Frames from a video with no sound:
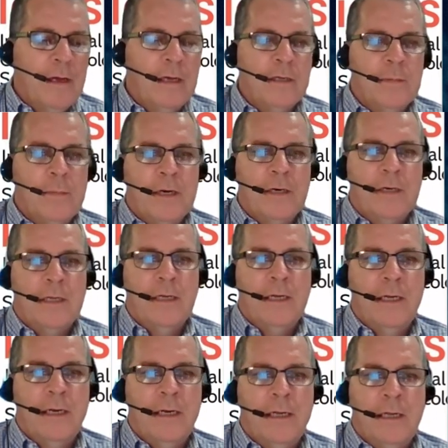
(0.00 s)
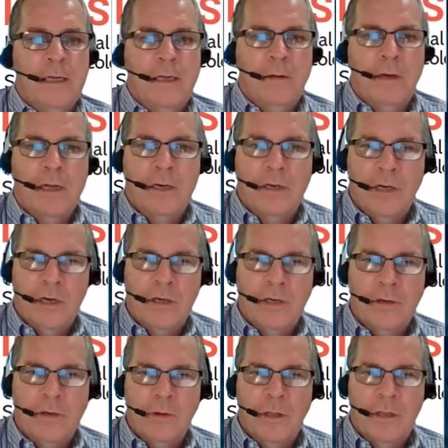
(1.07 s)
especially in, in
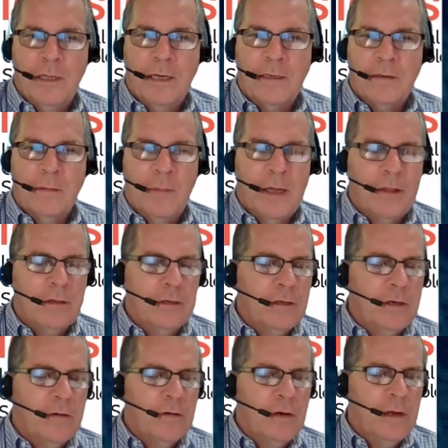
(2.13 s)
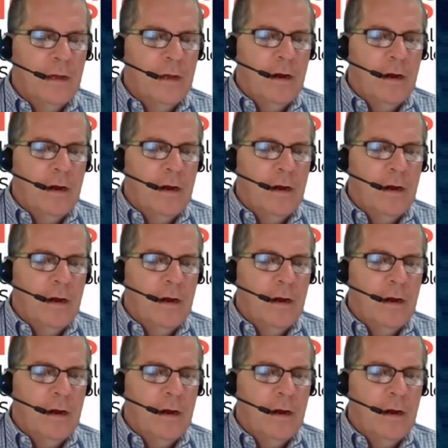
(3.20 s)
conjunction with dexamethasone,